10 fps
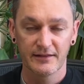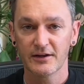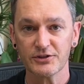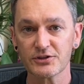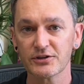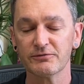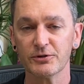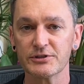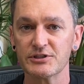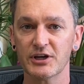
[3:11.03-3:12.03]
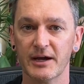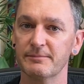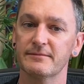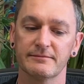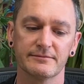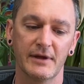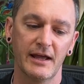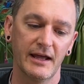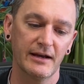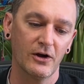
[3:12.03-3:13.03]
Then I'll turn the voltage up,
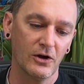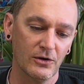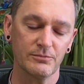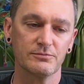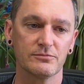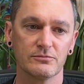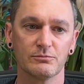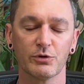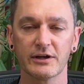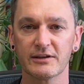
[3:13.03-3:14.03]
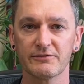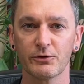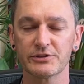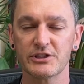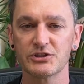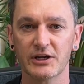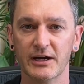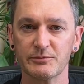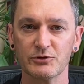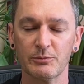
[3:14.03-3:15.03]
and I'll bring the voltage
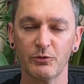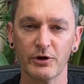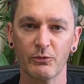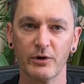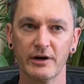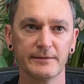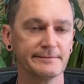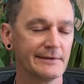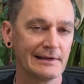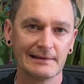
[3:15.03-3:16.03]
up to a point where